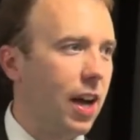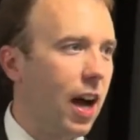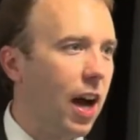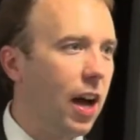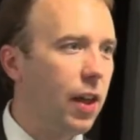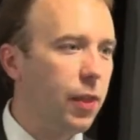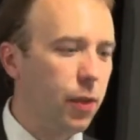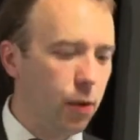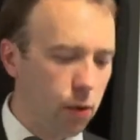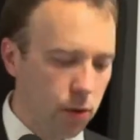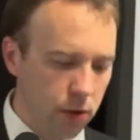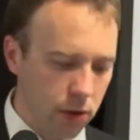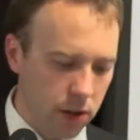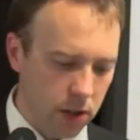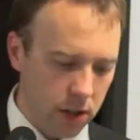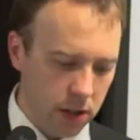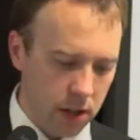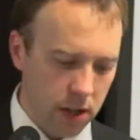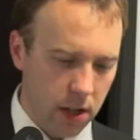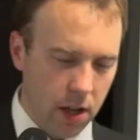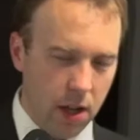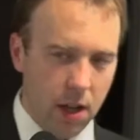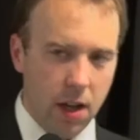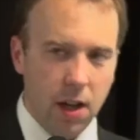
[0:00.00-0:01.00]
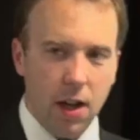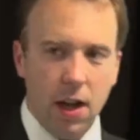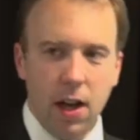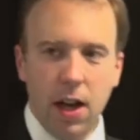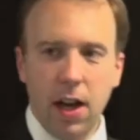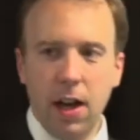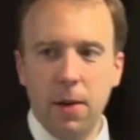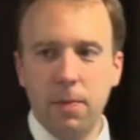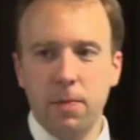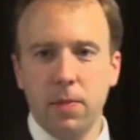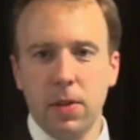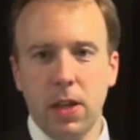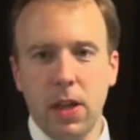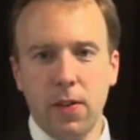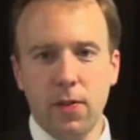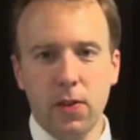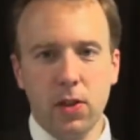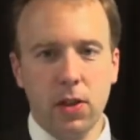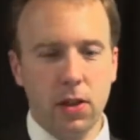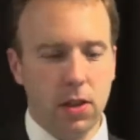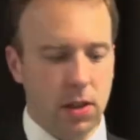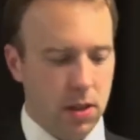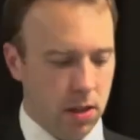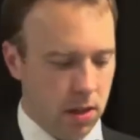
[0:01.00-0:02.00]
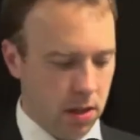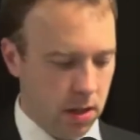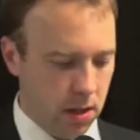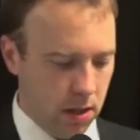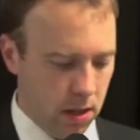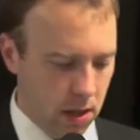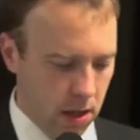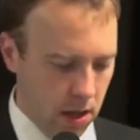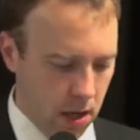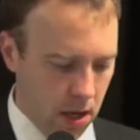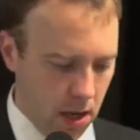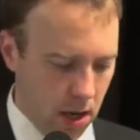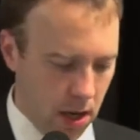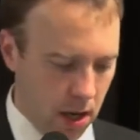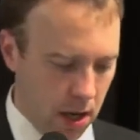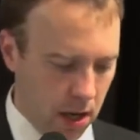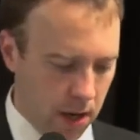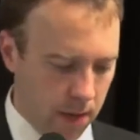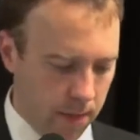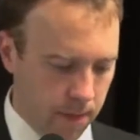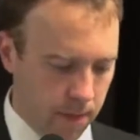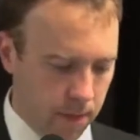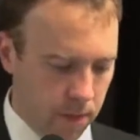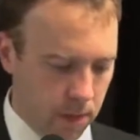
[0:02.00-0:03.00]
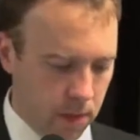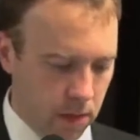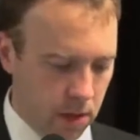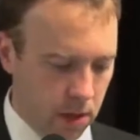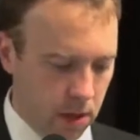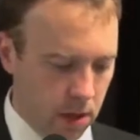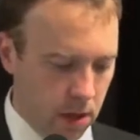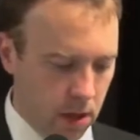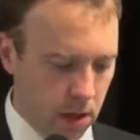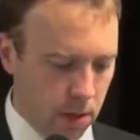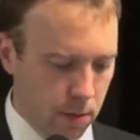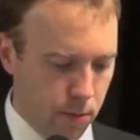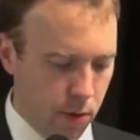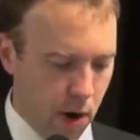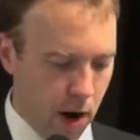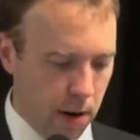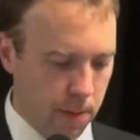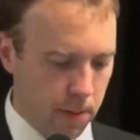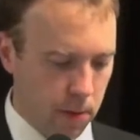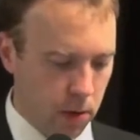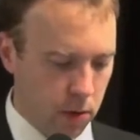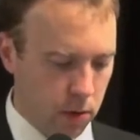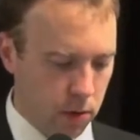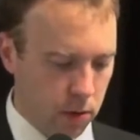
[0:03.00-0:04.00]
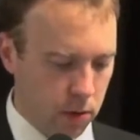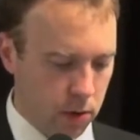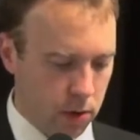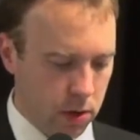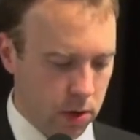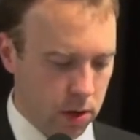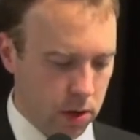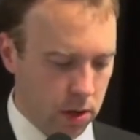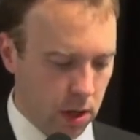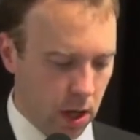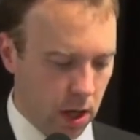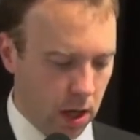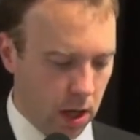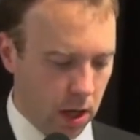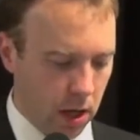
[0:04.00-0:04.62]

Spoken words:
I thought that given Bright Blue's